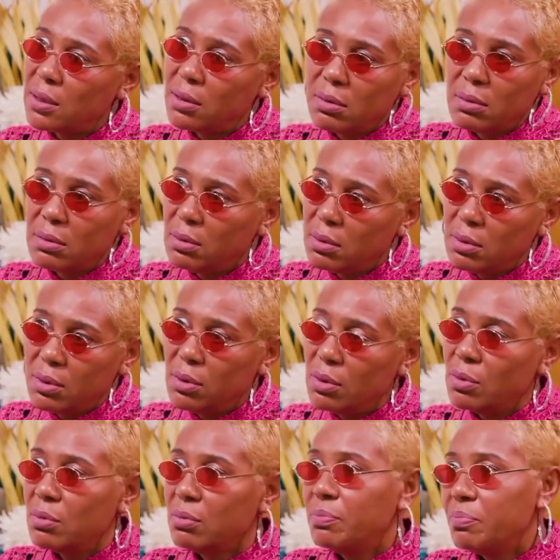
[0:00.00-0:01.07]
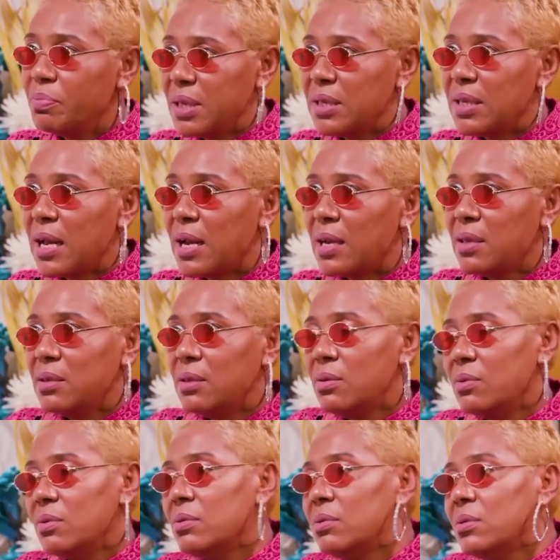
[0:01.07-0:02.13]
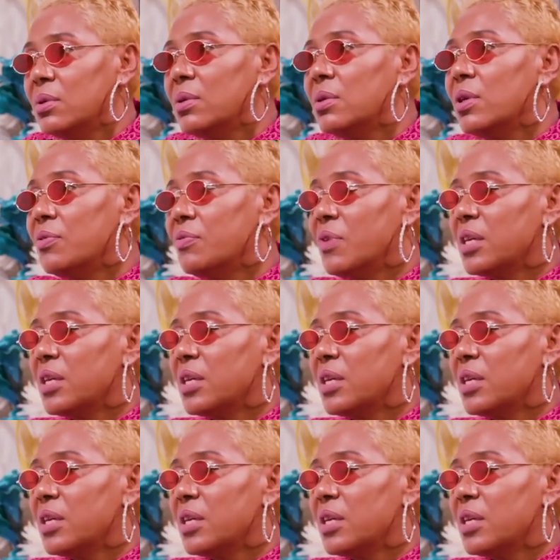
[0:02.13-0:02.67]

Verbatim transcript: and you know personal you know effects,